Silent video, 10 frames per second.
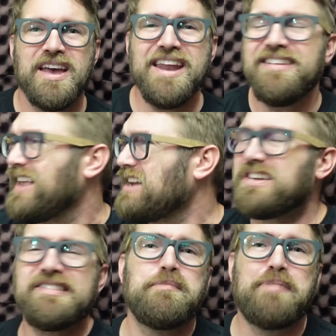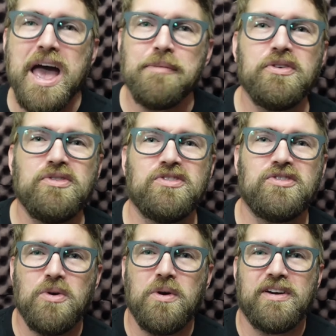And it's not just a Bible
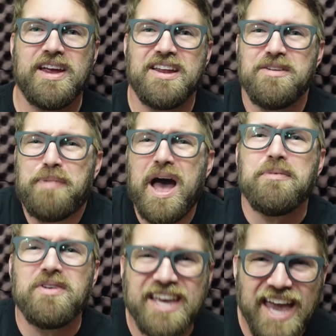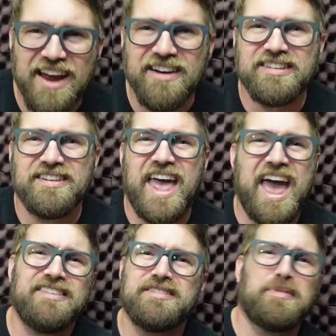story and a Bible character that
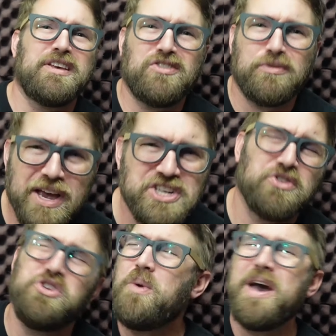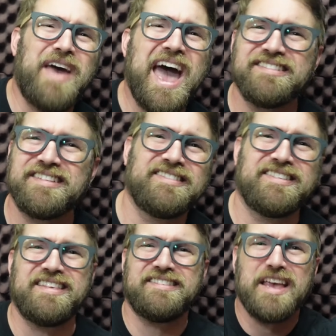has something special. You have access
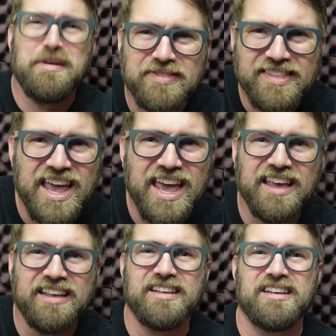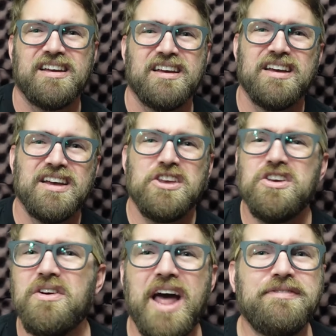to the same thing.
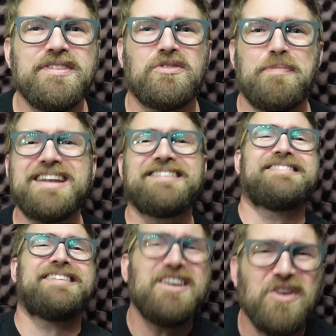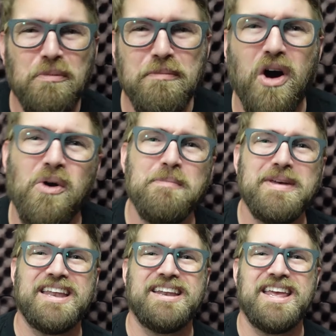You don't have to spend a single
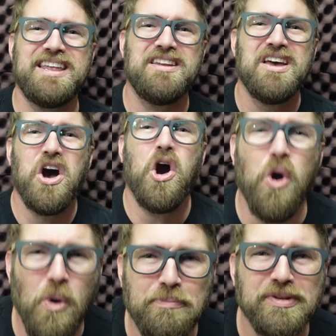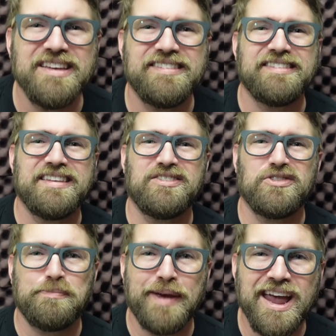moment in hopeless
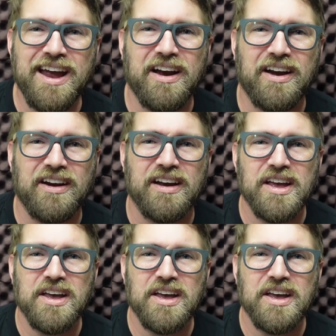despair.